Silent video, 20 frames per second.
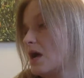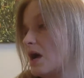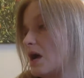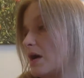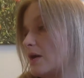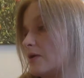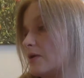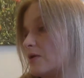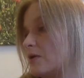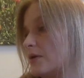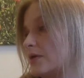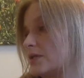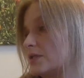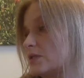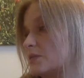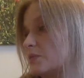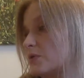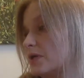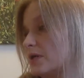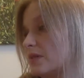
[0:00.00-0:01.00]
Are you going
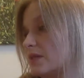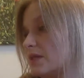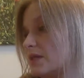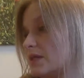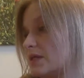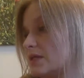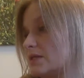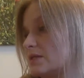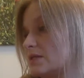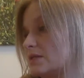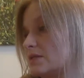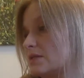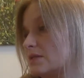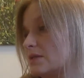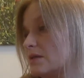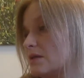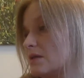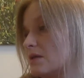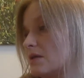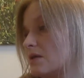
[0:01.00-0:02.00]
to bring these?
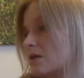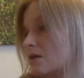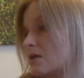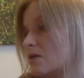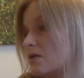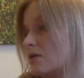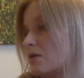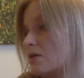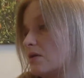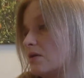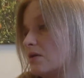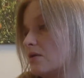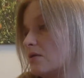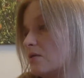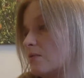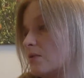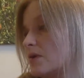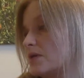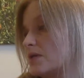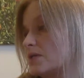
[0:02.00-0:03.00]

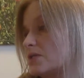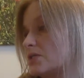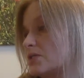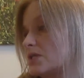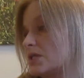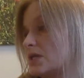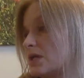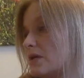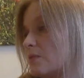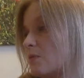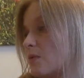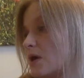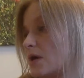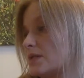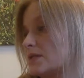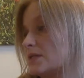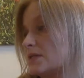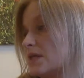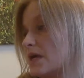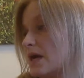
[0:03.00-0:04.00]
What she
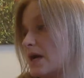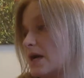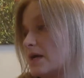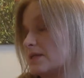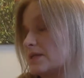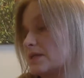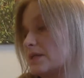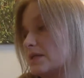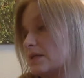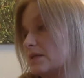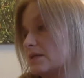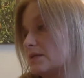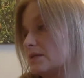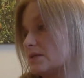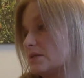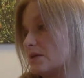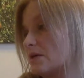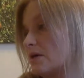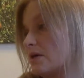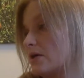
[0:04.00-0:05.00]
wants to ask
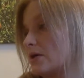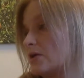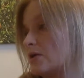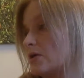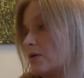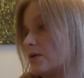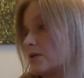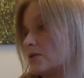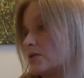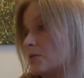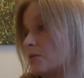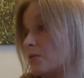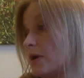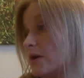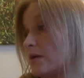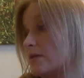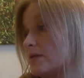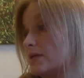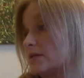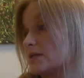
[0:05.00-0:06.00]
is, are you going to
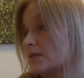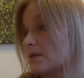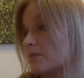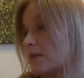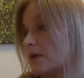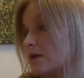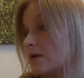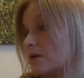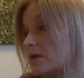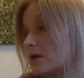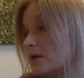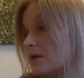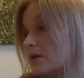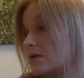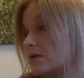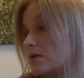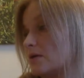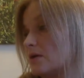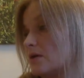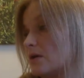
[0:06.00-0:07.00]
wear these in America?
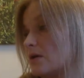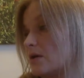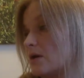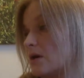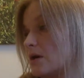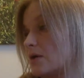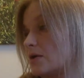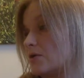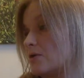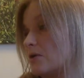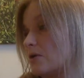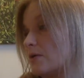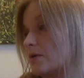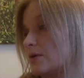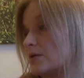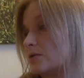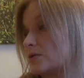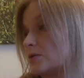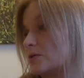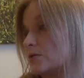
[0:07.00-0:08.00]
Are you
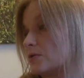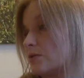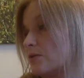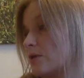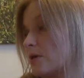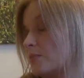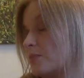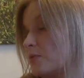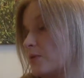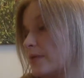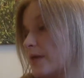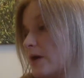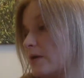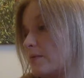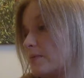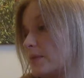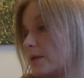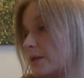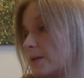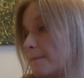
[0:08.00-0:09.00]
going to grow up
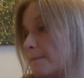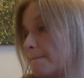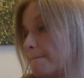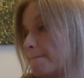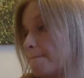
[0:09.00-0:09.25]
without me?